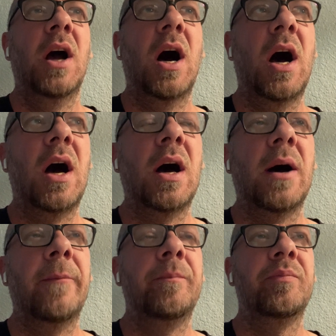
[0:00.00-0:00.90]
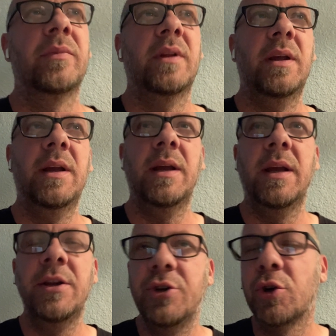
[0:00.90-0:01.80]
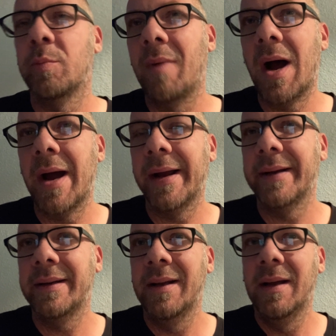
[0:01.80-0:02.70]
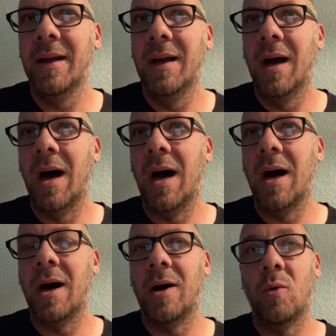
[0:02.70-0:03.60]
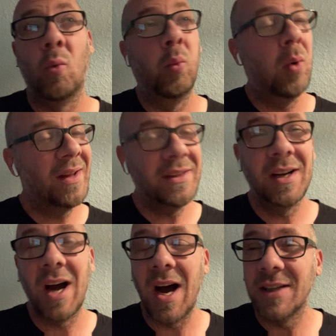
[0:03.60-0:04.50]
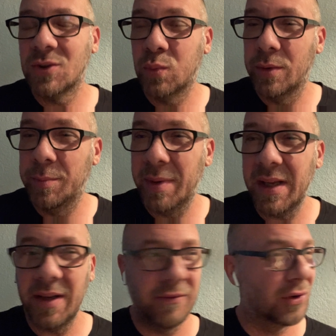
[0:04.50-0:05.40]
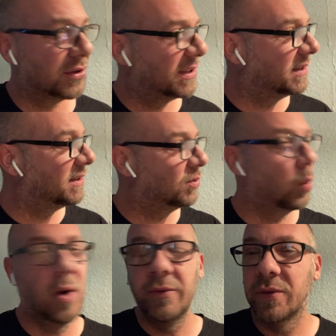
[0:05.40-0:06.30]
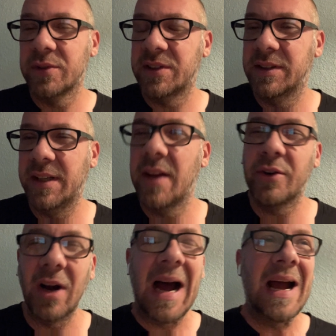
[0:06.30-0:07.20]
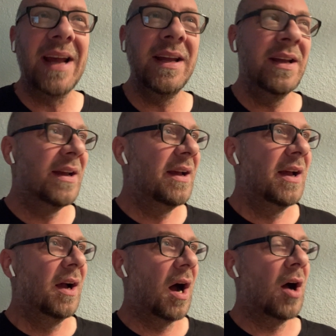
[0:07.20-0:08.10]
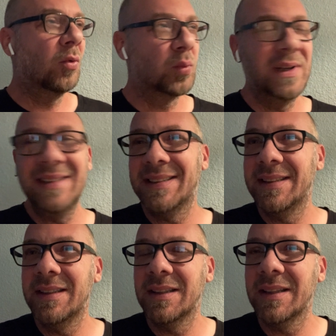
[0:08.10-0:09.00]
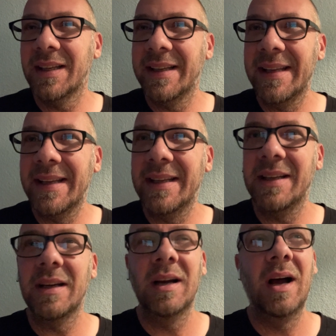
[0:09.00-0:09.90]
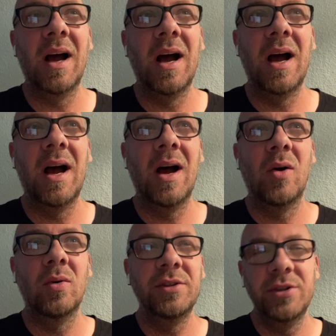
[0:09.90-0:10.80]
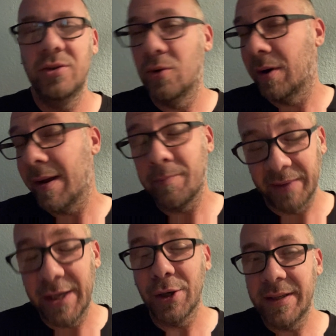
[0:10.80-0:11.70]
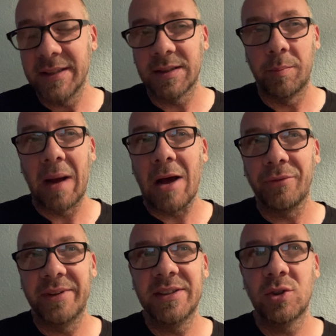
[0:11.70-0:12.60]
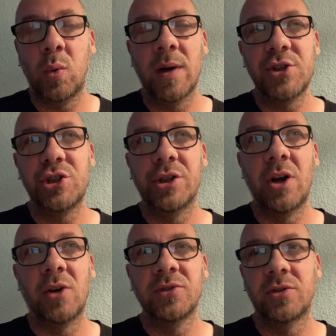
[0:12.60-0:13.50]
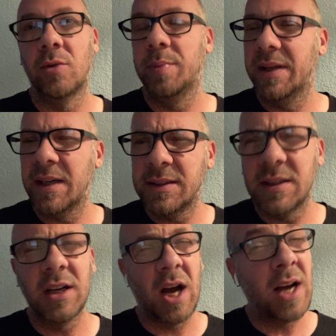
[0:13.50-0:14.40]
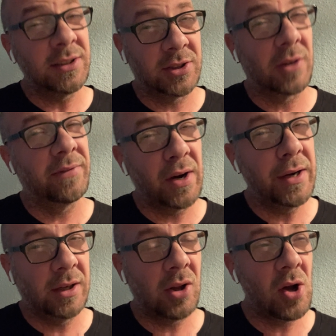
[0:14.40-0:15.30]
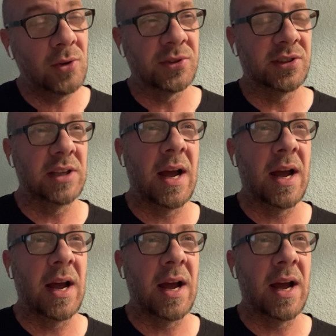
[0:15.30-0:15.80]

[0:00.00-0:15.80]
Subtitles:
in your mind what the cost would be versus one versus the other. I recently, I am curious about this question also because the costs are very close.